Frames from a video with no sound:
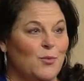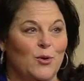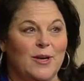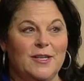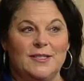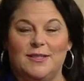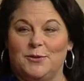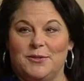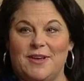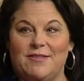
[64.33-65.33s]
morning
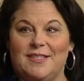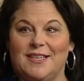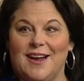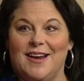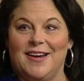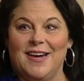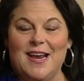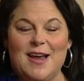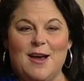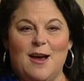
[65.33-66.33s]
till seven tonight
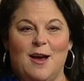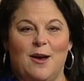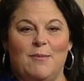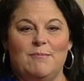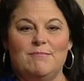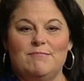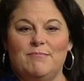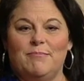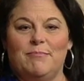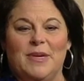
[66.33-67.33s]
um,
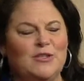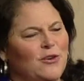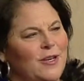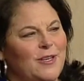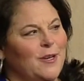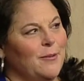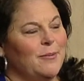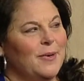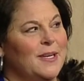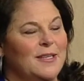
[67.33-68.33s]
make sure you do
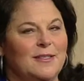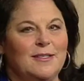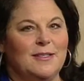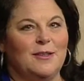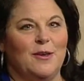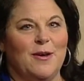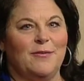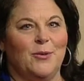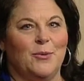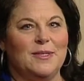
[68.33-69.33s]
because you
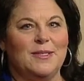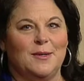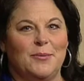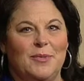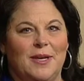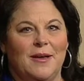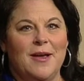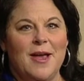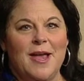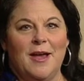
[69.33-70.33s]
have the wisdom to
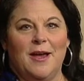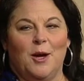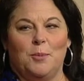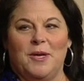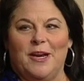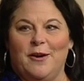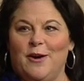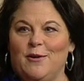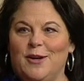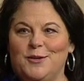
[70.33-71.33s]
help
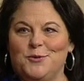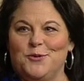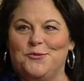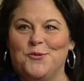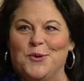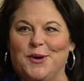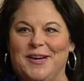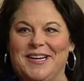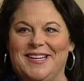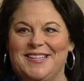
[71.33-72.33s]
carry our country
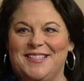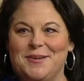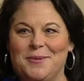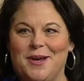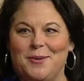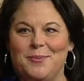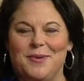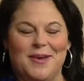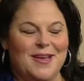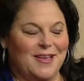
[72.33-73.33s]
forward. And so we hope
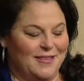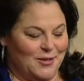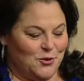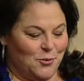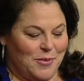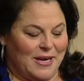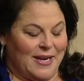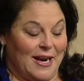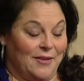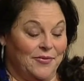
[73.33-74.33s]
that you'll make
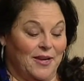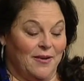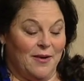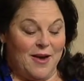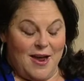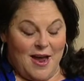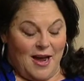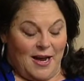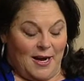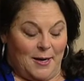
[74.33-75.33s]
it out there.
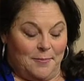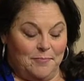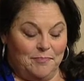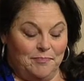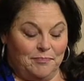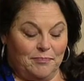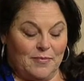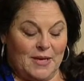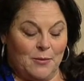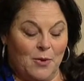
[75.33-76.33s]
Um,
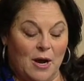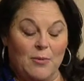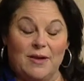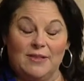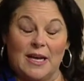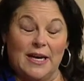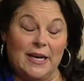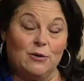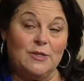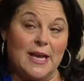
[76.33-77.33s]
well, we have a lot of
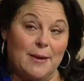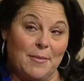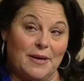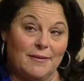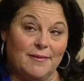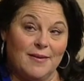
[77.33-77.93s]
entertainment.